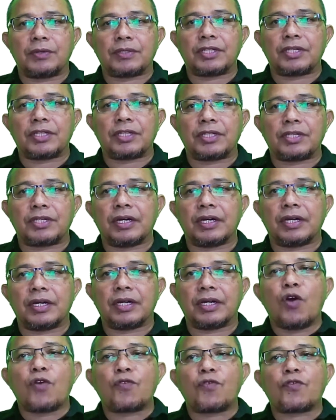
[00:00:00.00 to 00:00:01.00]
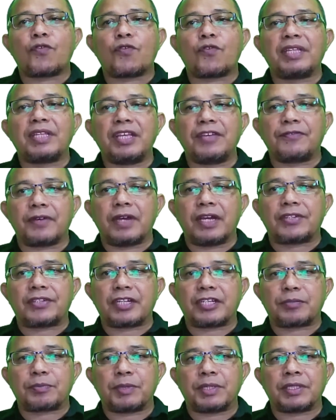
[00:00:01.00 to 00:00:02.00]
which is a formative
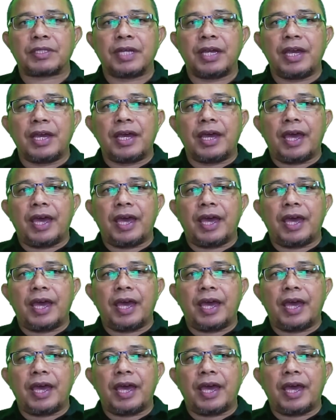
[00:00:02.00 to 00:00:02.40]
assessment,